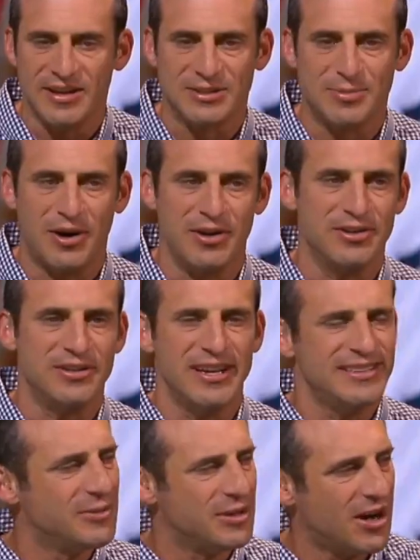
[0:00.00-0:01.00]
this part of your day,
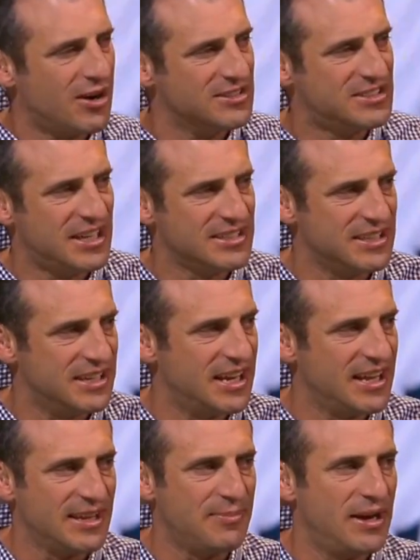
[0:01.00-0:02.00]
when Colin says on a
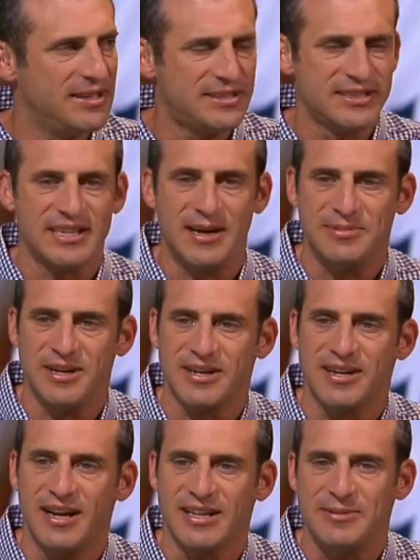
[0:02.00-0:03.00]
daily basis, I'm
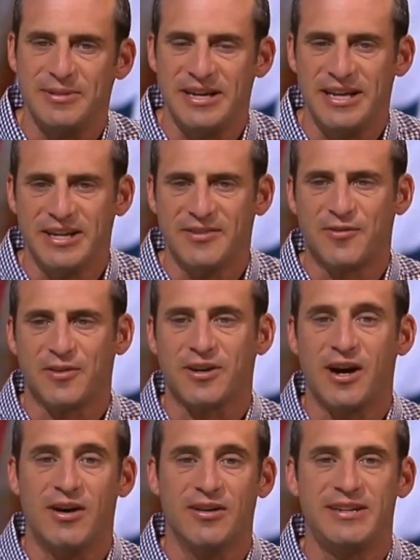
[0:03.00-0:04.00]
Doug Gottlieb in for
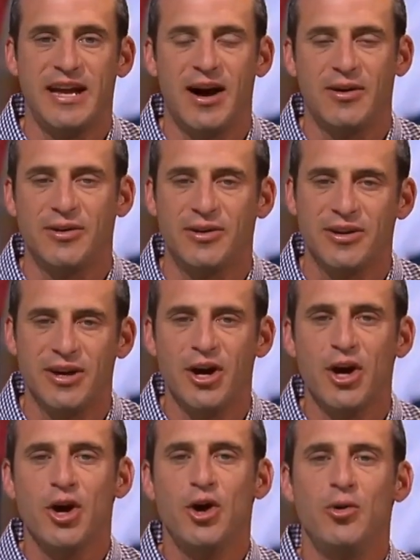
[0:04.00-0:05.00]
Colin Cowherd,
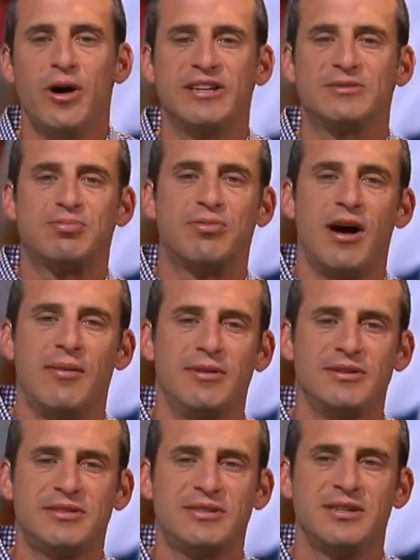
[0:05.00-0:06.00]
who has
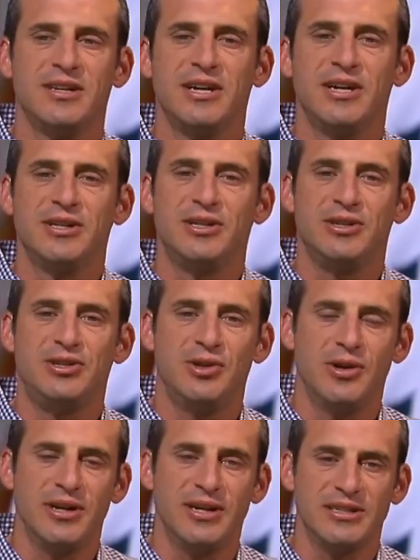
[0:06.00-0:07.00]
promised to
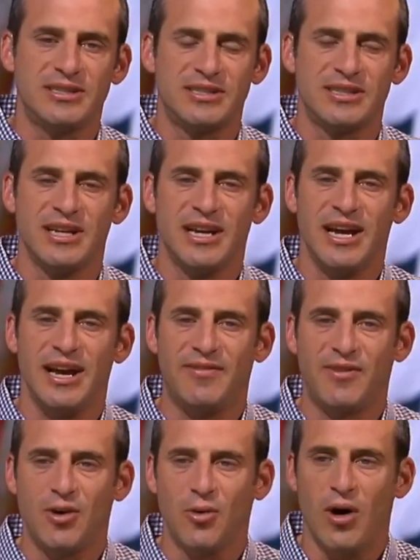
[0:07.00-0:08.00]
join us if
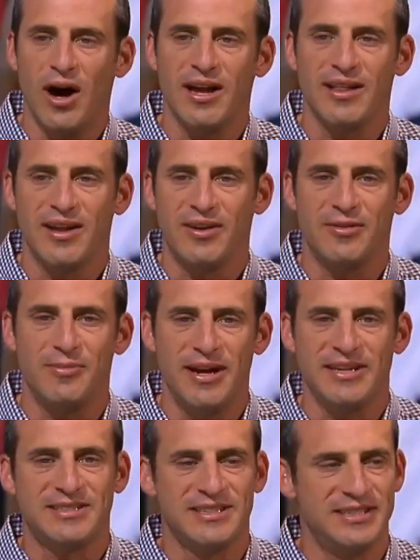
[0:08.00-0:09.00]
Kawhi Leonard
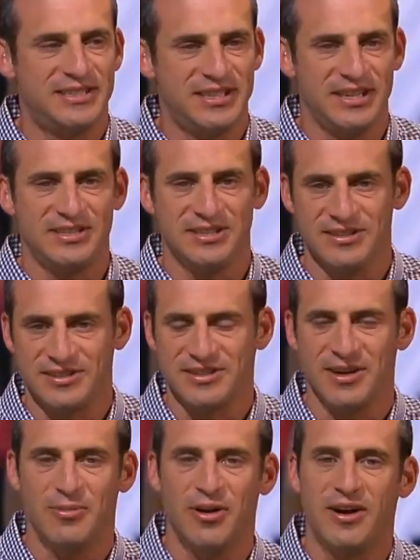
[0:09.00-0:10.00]
makes a decision
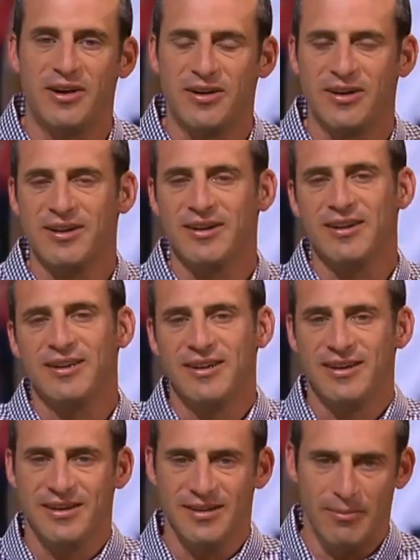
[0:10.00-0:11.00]
somewhere
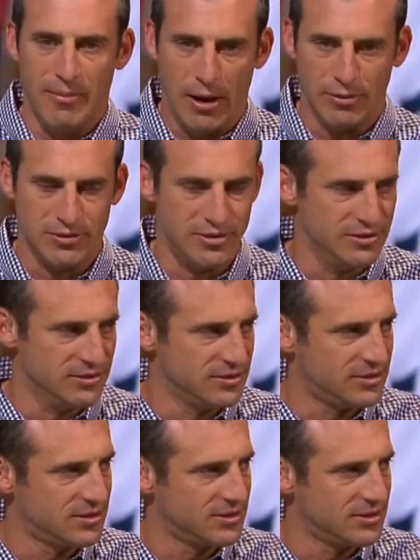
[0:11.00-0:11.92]
in the mountains,